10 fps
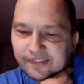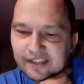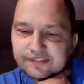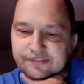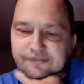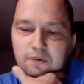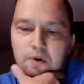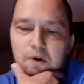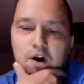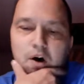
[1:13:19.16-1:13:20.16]
Thanks
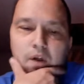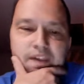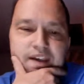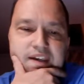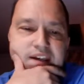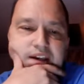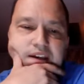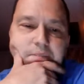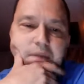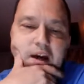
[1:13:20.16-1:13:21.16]
for all the
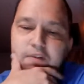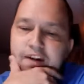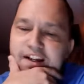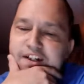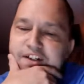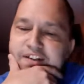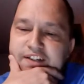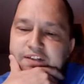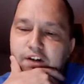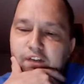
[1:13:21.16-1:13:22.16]
moderators,
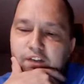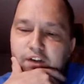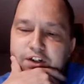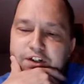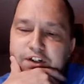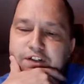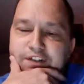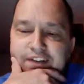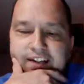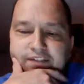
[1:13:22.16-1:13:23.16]
thanks for all the
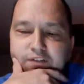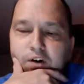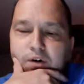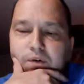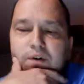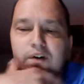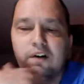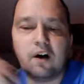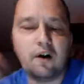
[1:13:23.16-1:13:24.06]
lurkers, and thanks for all